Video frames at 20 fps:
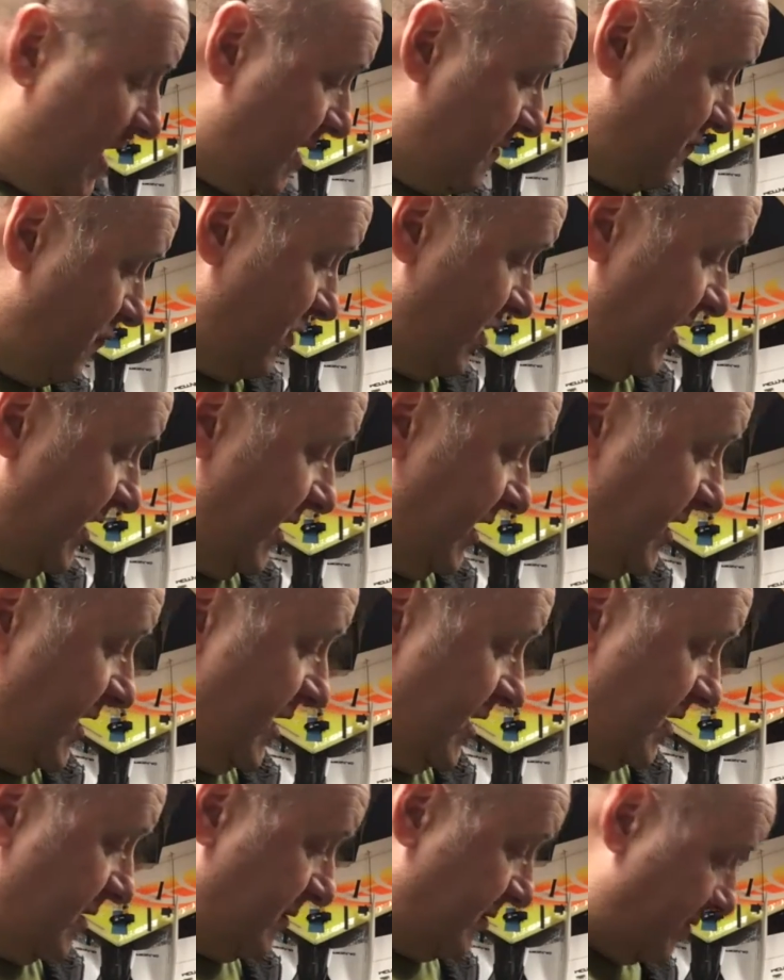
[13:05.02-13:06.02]
I'm
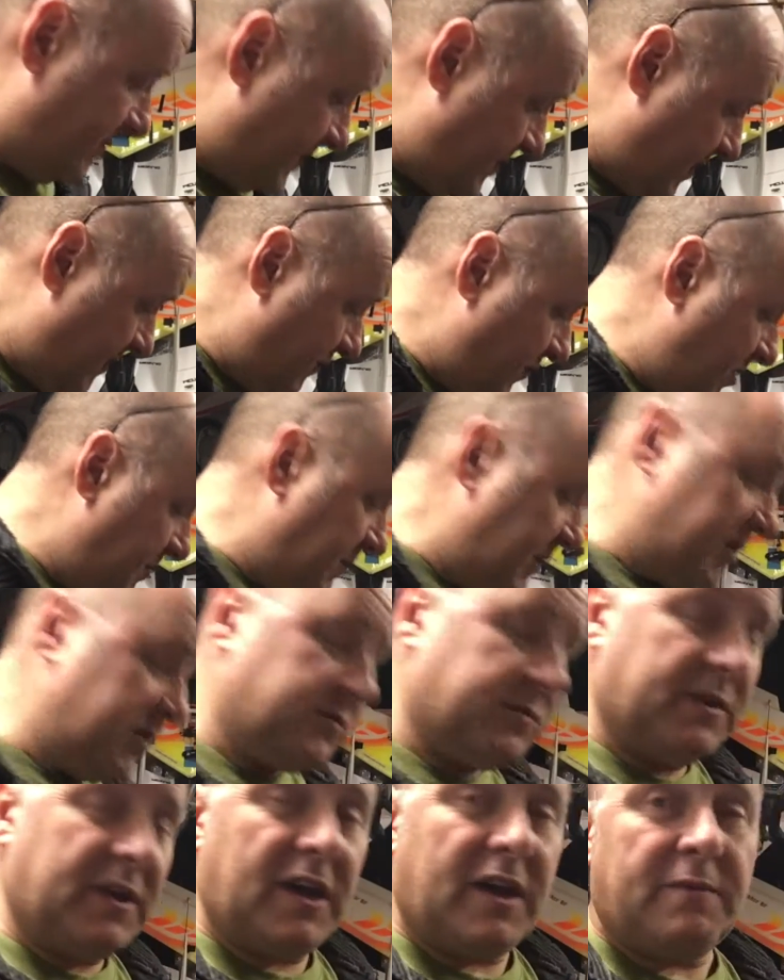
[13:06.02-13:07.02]
really
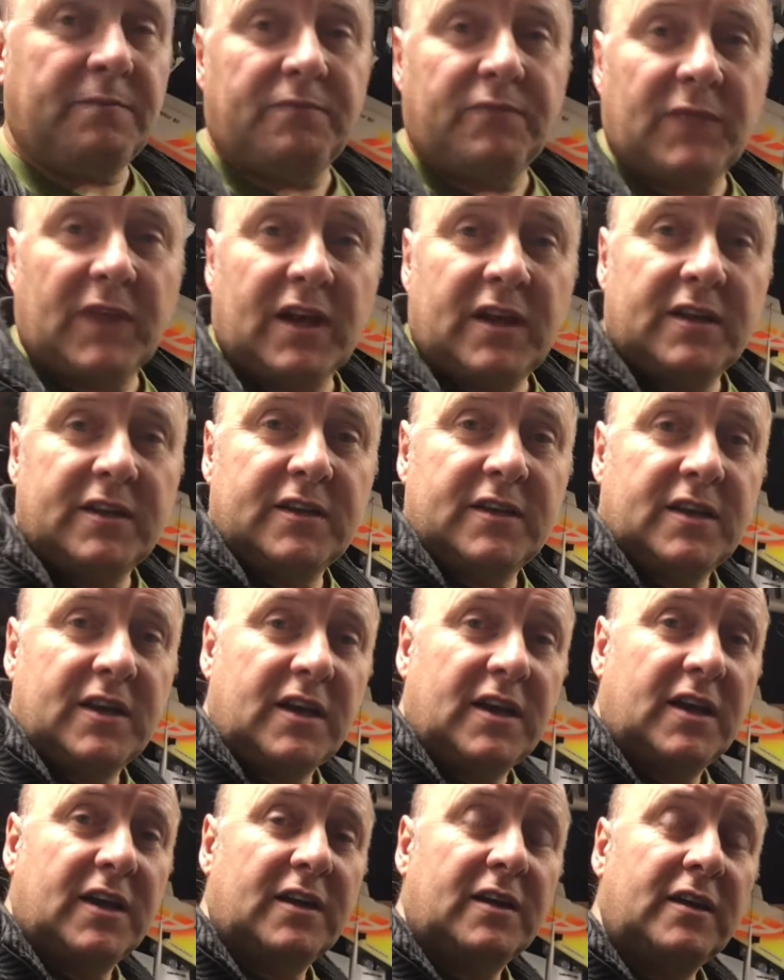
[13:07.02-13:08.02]
pleased with that. And
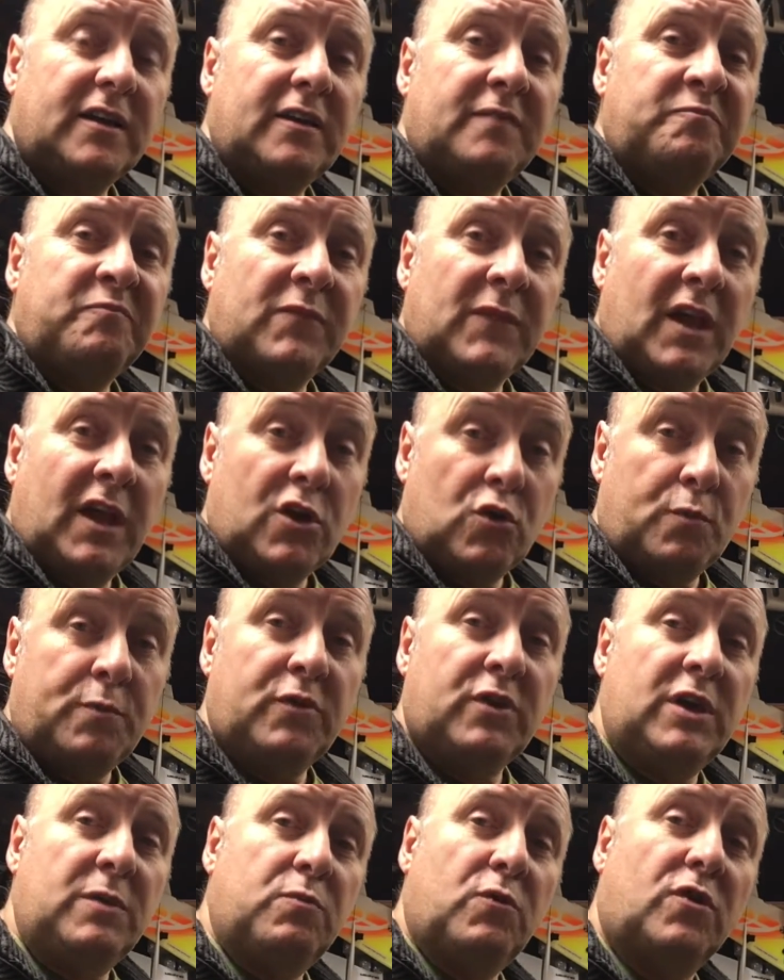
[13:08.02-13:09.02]
I hope you
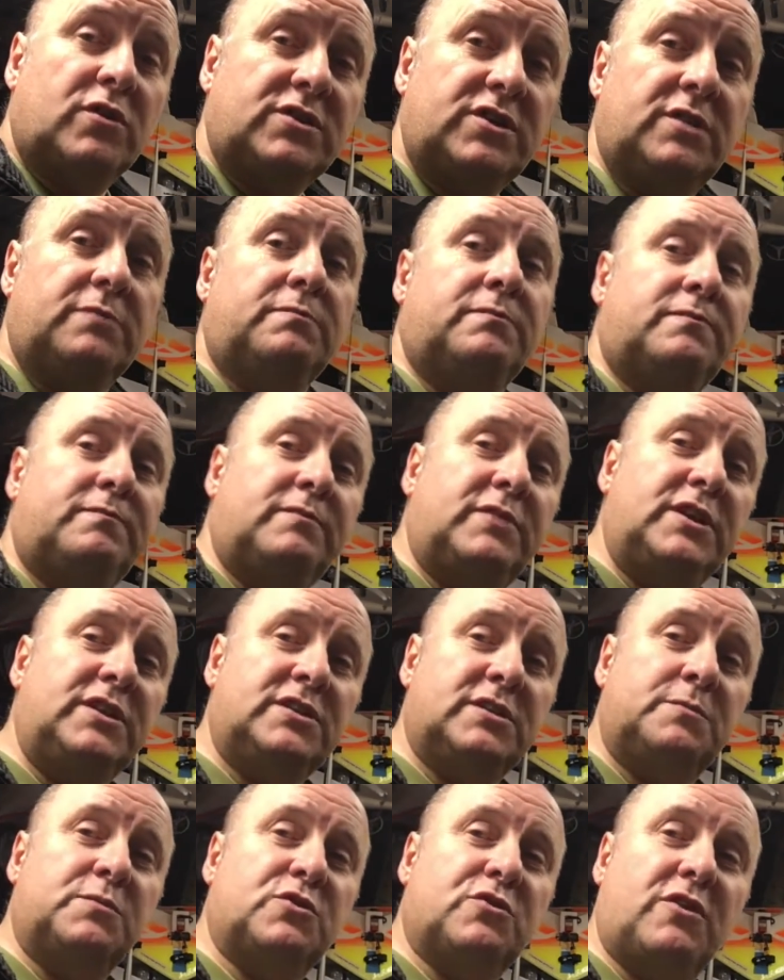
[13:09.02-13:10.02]
keep watching.
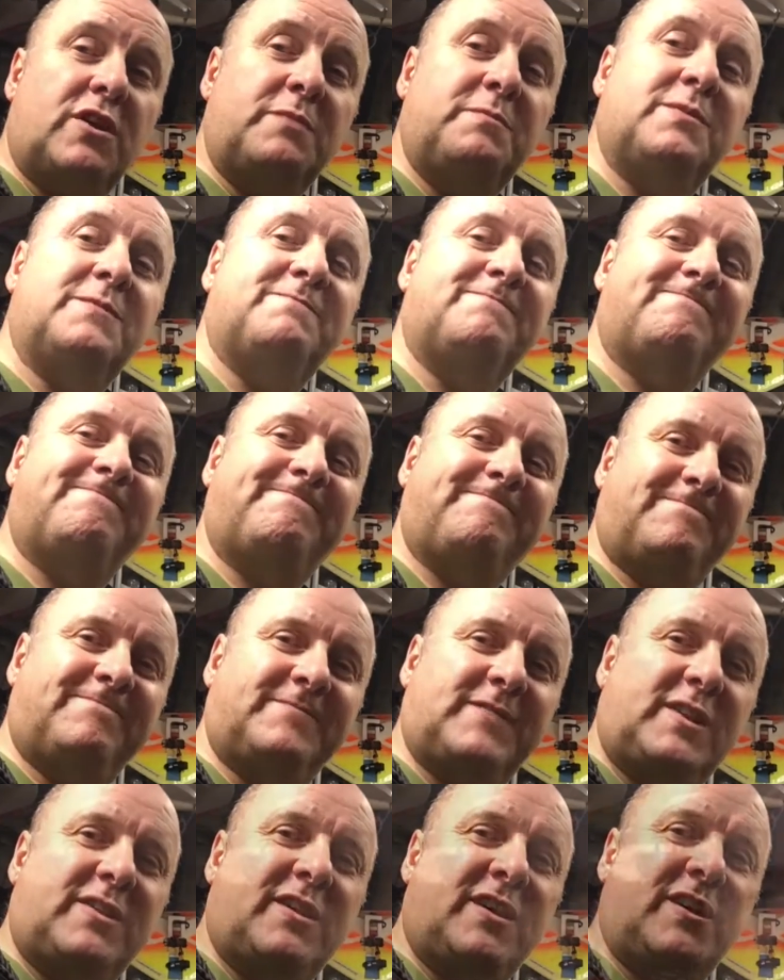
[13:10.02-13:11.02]
Please subscribe.
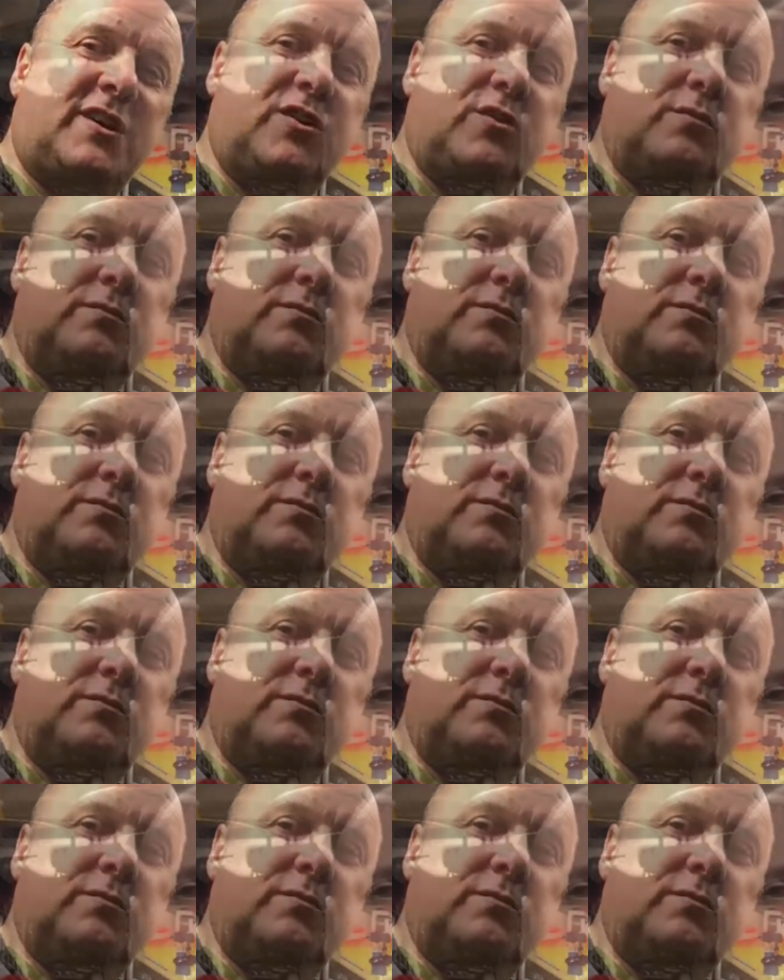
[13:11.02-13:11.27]
Thank you.